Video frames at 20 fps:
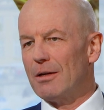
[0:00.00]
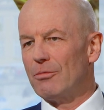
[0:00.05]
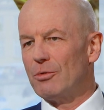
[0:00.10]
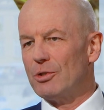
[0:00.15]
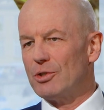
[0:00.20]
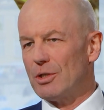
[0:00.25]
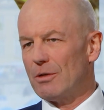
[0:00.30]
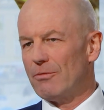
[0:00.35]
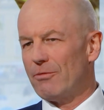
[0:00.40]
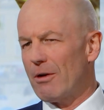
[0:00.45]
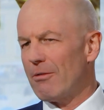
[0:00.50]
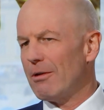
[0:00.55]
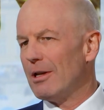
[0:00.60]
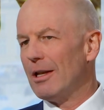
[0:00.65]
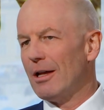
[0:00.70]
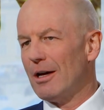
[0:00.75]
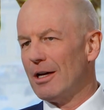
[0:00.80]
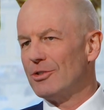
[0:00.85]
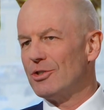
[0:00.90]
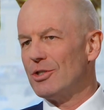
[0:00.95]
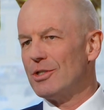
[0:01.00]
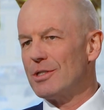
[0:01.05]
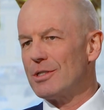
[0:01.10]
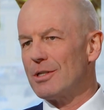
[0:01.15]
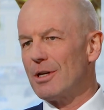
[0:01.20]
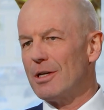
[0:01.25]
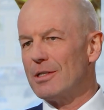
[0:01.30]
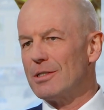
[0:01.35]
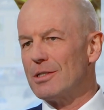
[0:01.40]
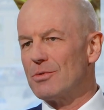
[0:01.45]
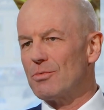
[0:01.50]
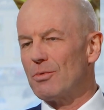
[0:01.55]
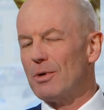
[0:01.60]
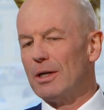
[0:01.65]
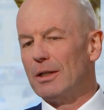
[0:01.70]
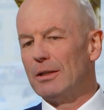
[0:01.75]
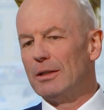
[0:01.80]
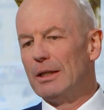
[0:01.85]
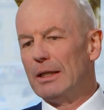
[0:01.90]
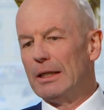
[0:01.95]
which are very large in size as
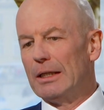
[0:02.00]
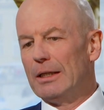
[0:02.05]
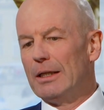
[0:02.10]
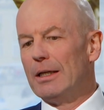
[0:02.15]
well.